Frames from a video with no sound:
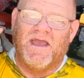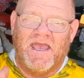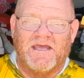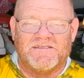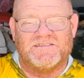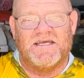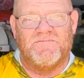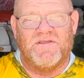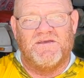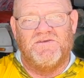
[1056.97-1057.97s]
and the
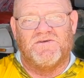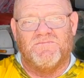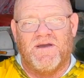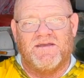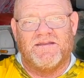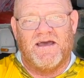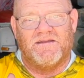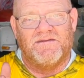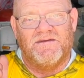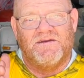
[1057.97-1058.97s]
same thing you can make that
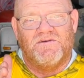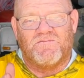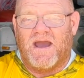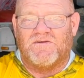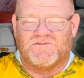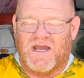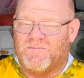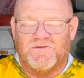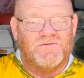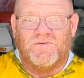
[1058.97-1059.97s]
rattle
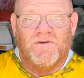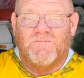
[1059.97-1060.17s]
trap do.